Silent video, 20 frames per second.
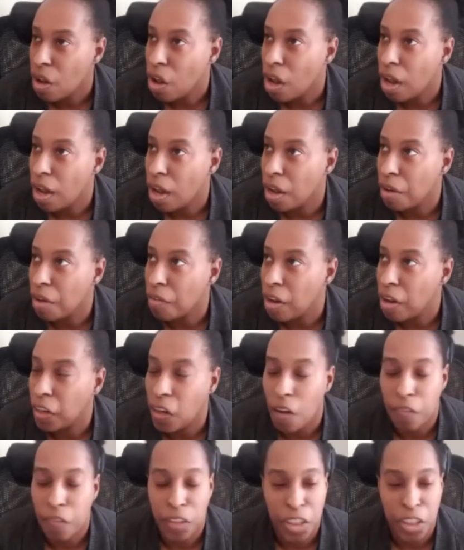
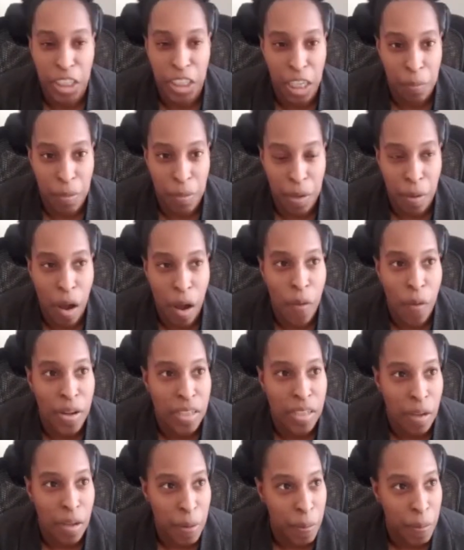of achievement. Always
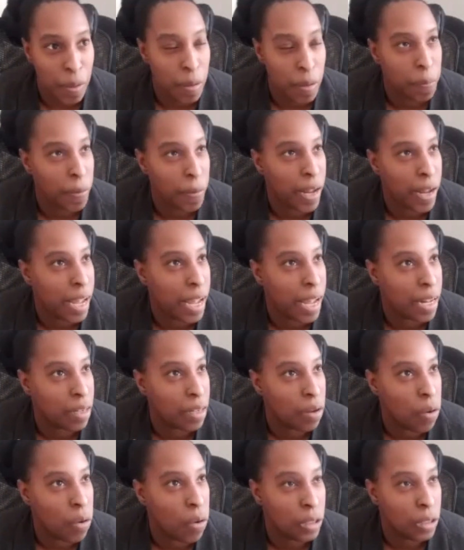tell people to plan
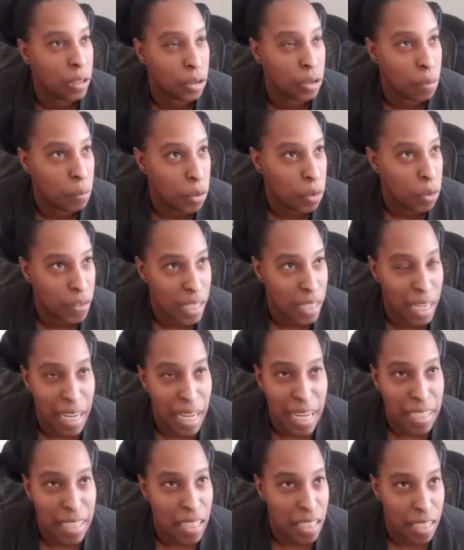going to the movies. The
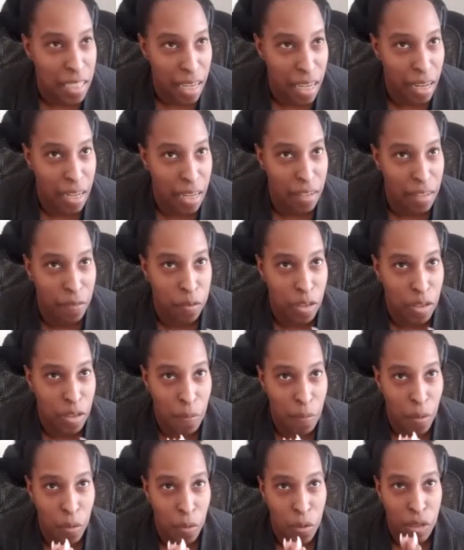easiest thing is for
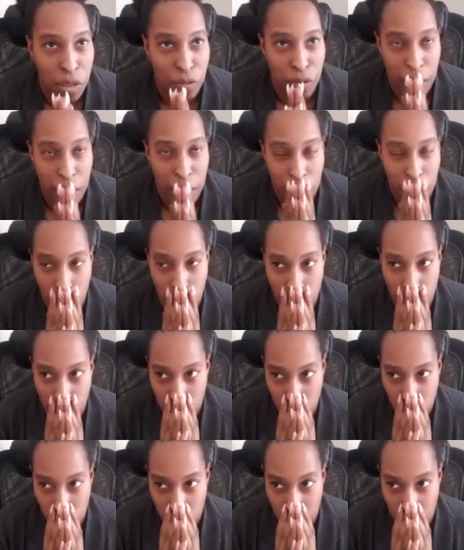someone who's really going
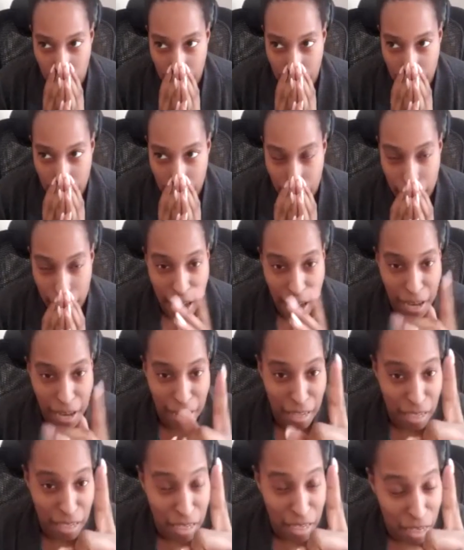through a lot, and I get
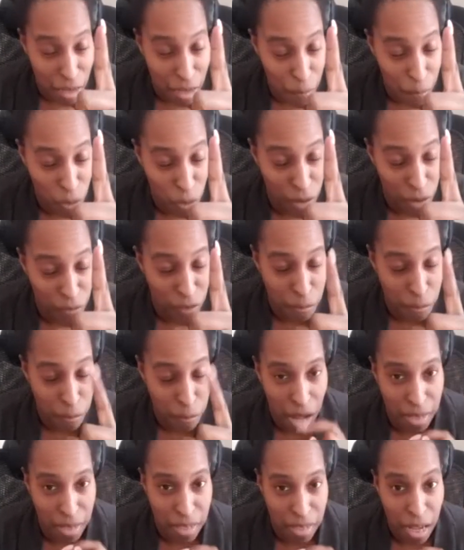this as a number one
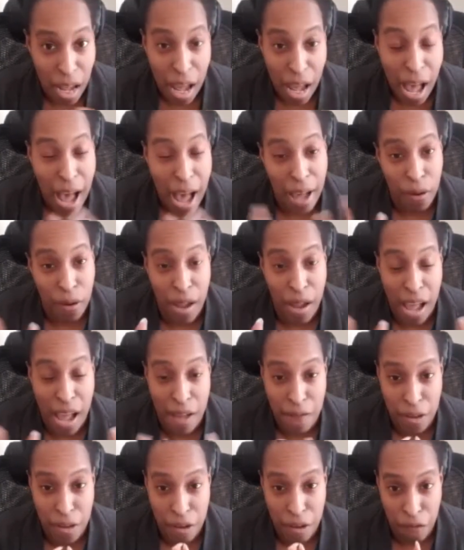response. I don't have
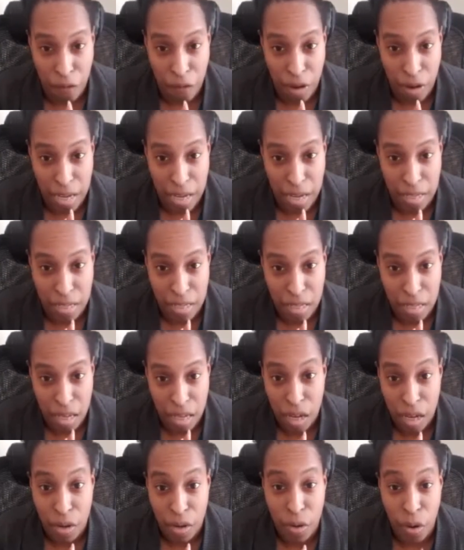any friends.
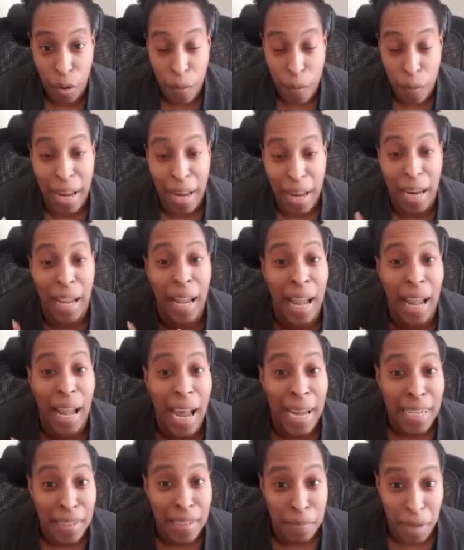Nobody
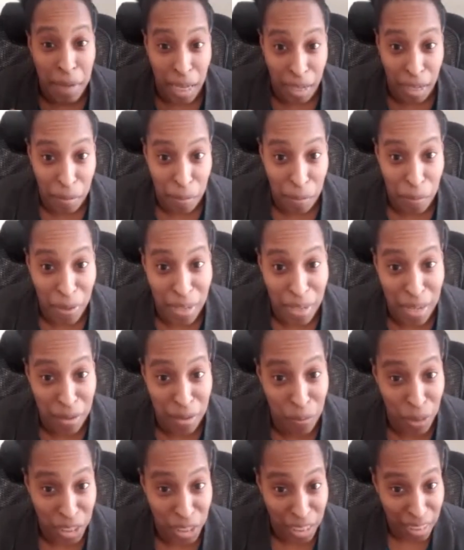likes me. But that's
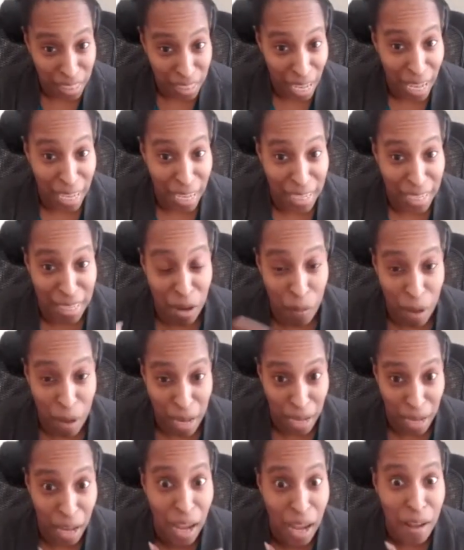what she's saying is
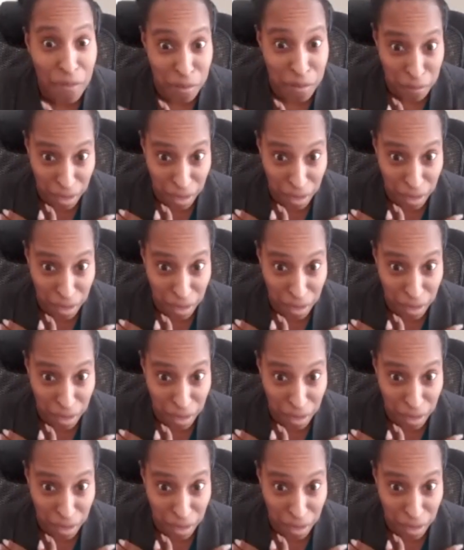nobody likes me.